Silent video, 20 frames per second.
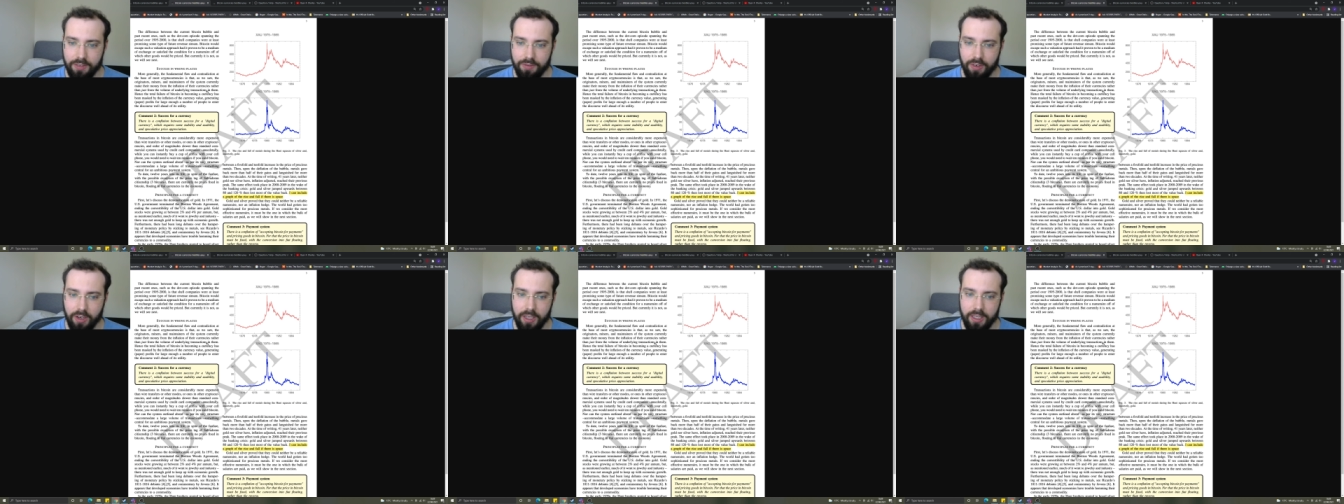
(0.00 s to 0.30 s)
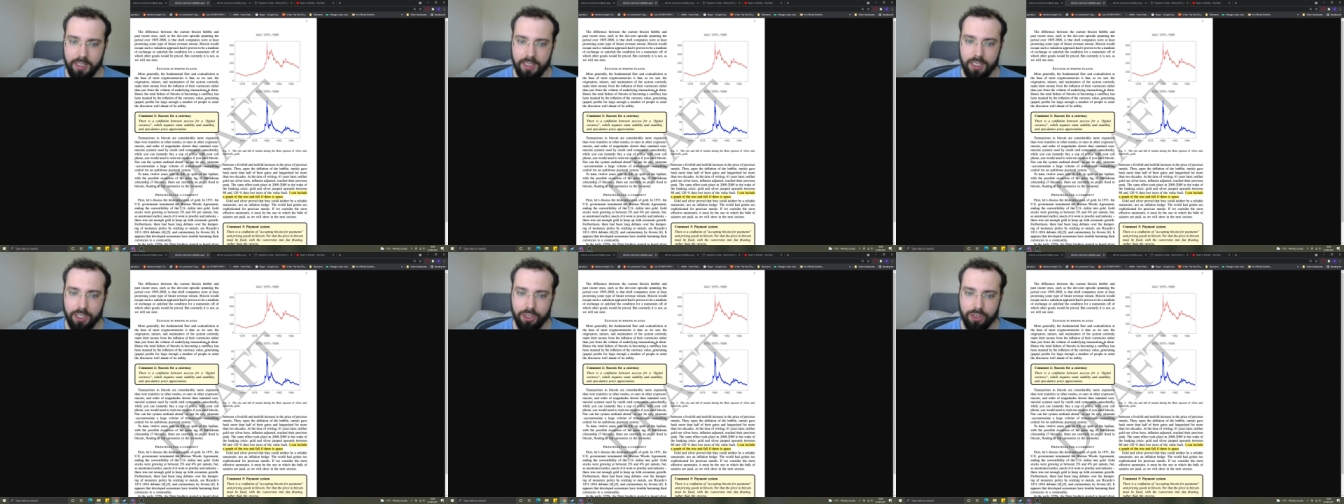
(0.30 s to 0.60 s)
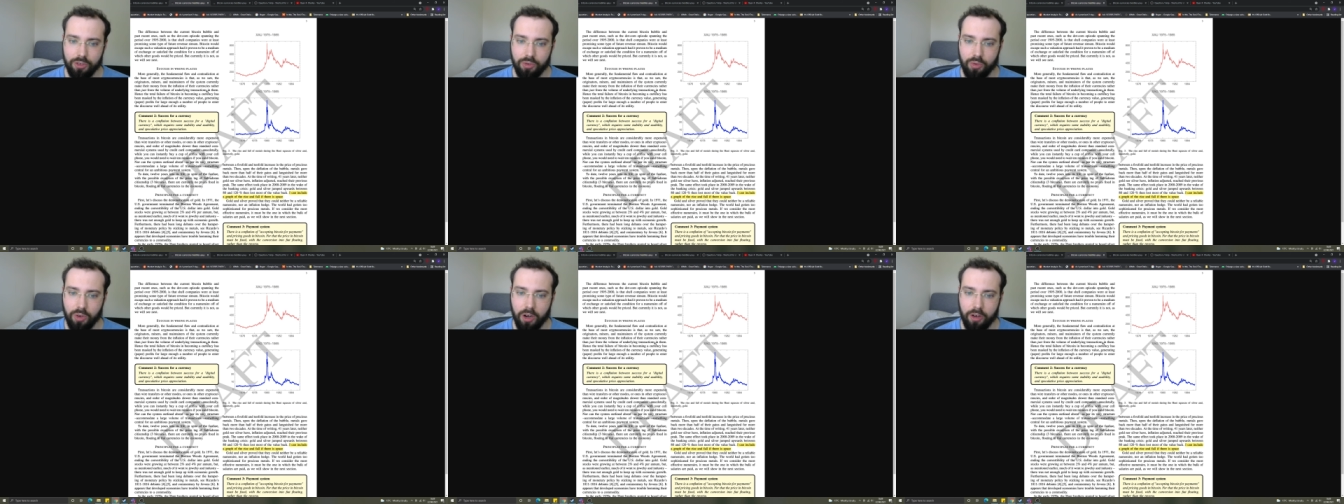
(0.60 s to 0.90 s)
for a
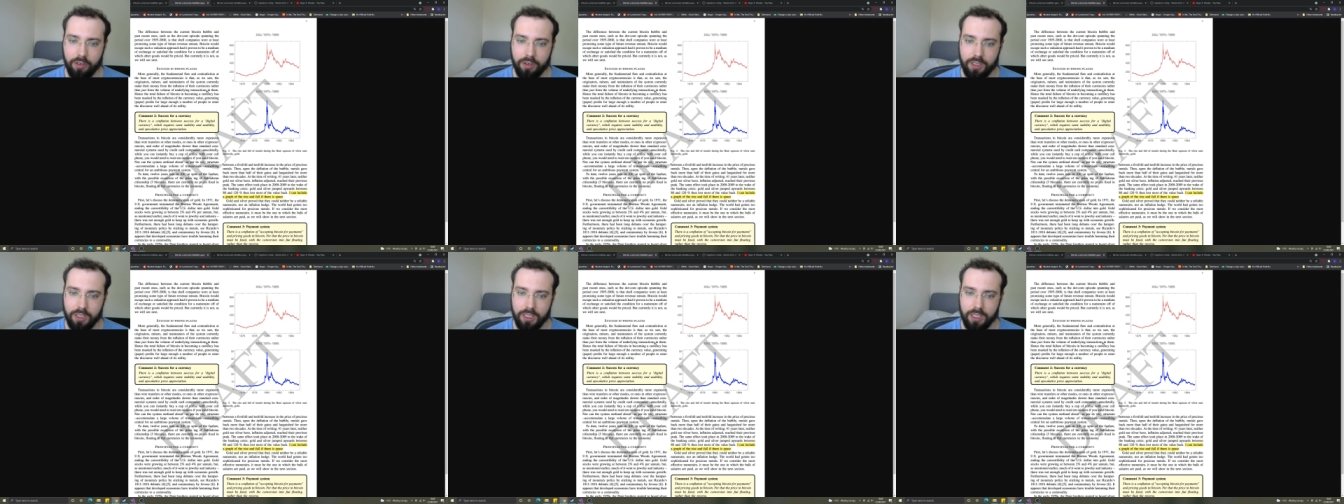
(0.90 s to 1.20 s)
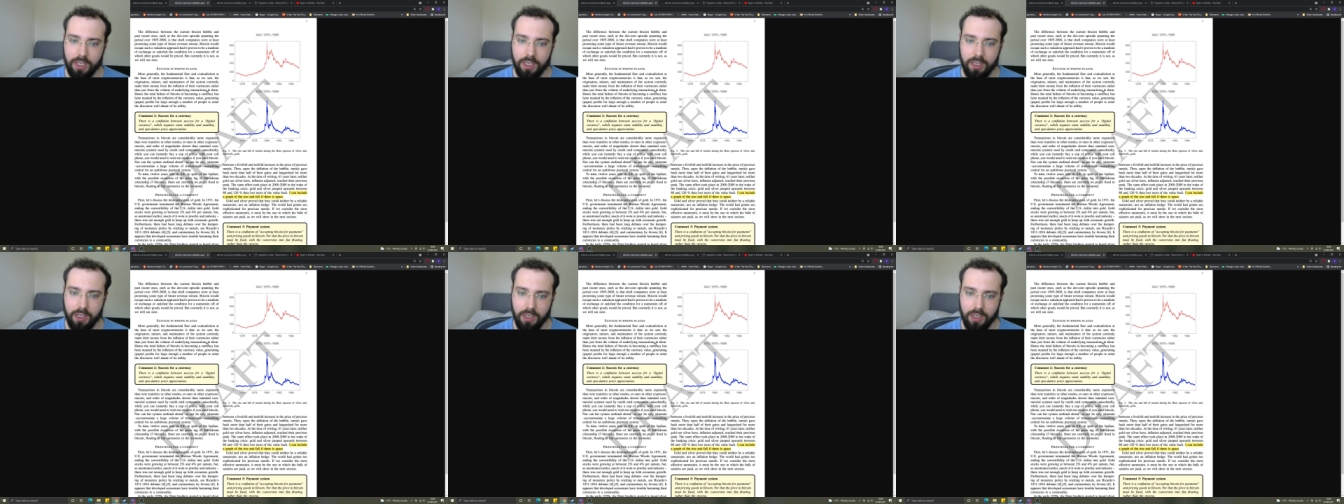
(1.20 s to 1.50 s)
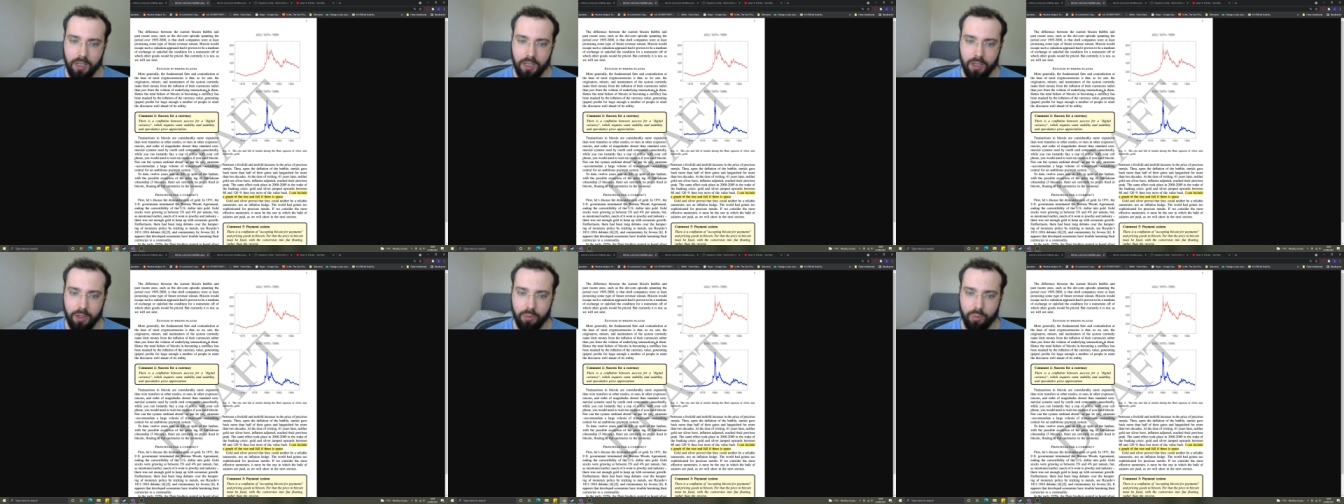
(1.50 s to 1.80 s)
digital currency,
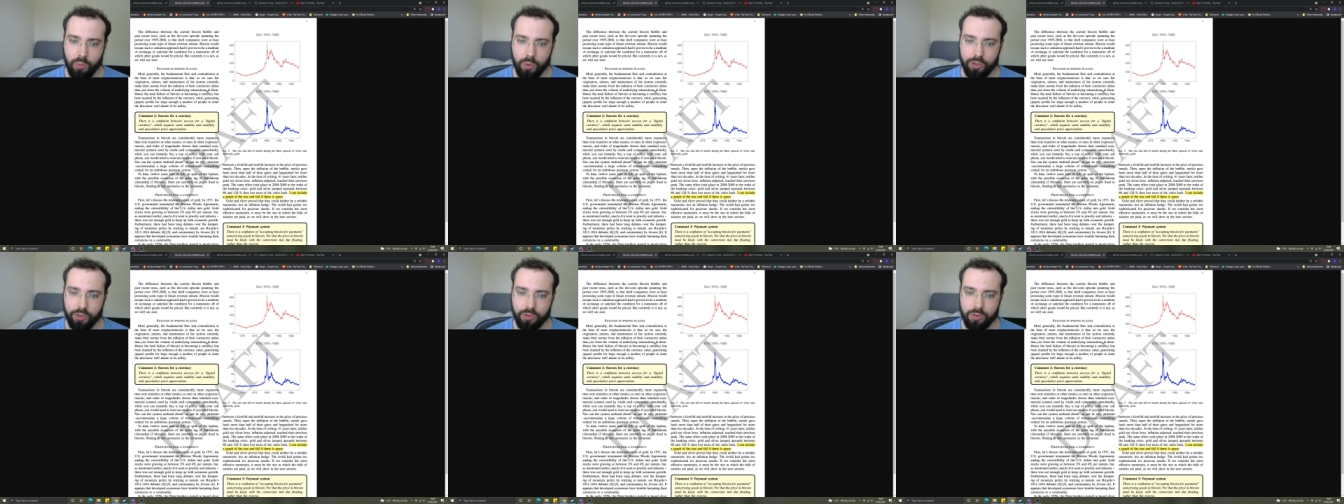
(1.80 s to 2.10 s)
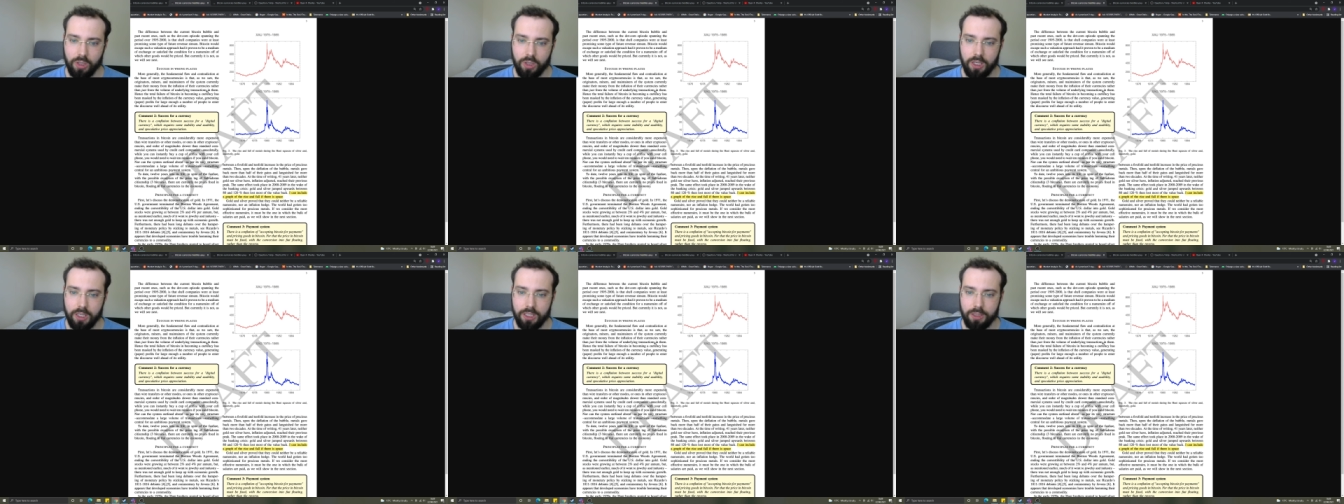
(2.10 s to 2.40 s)
which requires